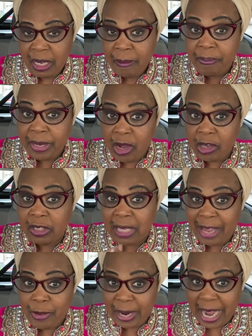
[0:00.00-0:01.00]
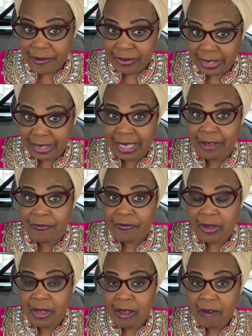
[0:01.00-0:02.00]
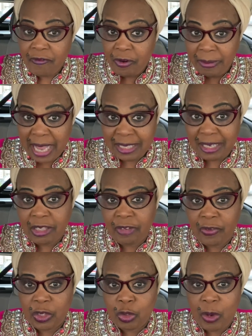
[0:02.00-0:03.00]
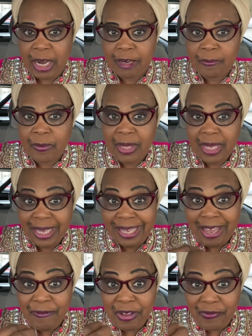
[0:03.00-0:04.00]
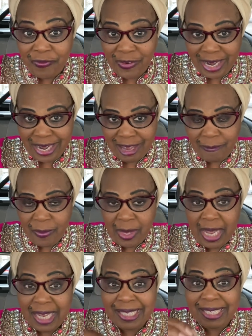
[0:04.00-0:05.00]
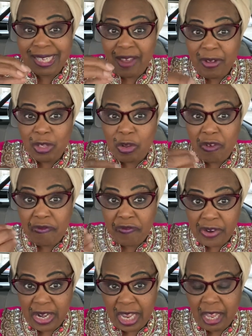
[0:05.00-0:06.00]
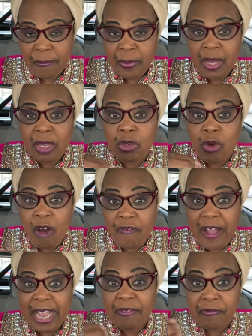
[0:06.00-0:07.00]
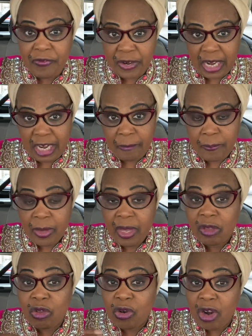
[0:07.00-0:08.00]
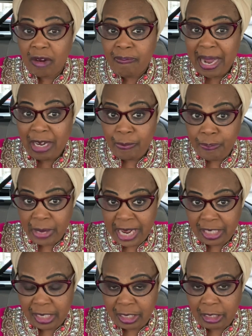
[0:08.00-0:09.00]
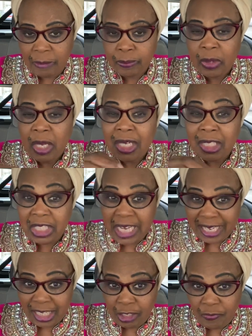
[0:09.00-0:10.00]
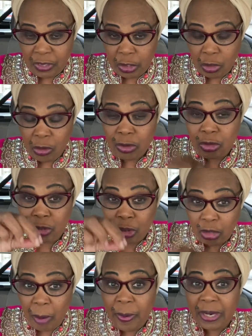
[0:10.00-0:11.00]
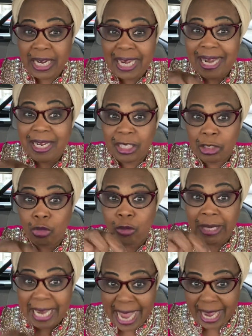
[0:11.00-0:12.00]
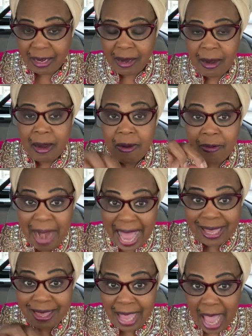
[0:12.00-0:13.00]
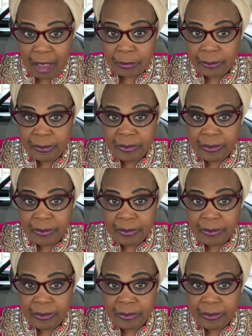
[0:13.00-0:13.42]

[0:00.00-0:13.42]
because you can receive from that individual. Give it freely. It is given to you freely. You offer it freely. Do not manipulate it. Share this video to somebody that needs to learn right now,